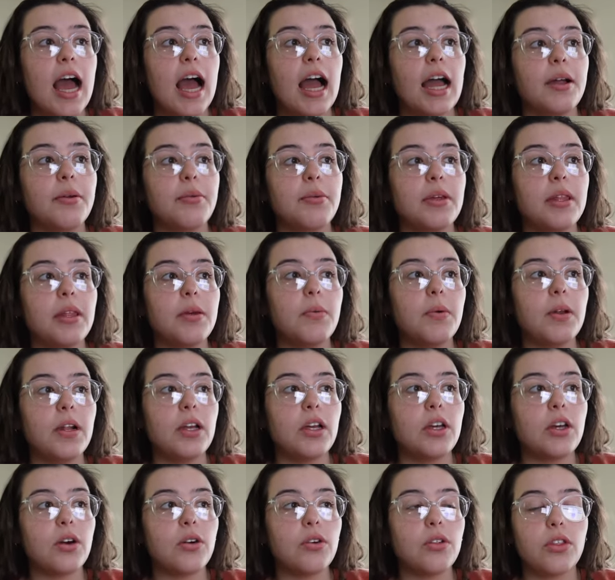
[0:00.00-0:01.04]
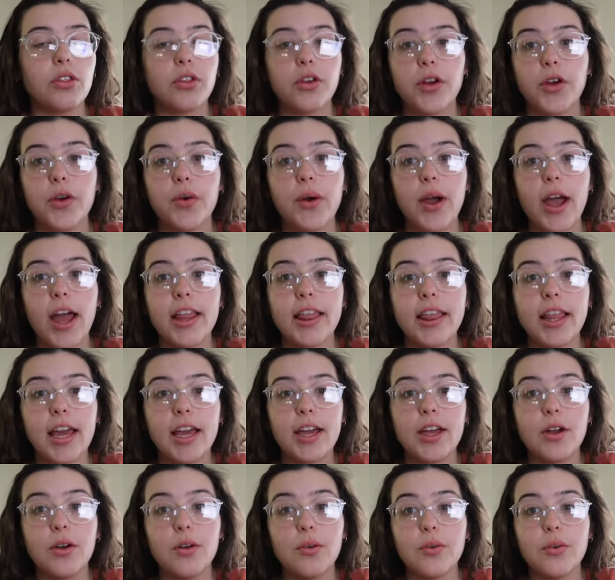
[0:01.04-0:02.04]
I really want to go through and like